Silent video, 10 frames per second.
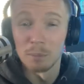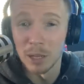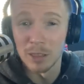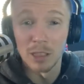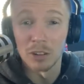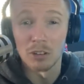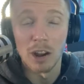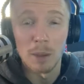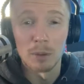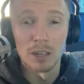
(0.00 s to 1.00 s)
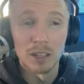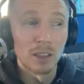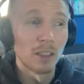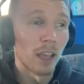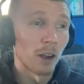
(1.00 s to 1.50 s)
Big things are happening
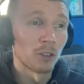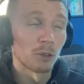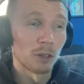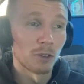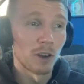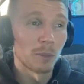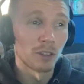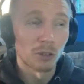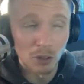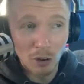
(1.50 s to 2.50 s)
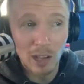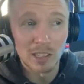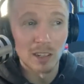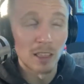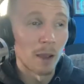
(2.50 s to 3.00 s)
in the Harris Krieger family. So
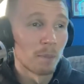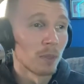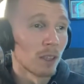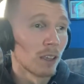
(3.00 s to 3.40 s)
congrats to them.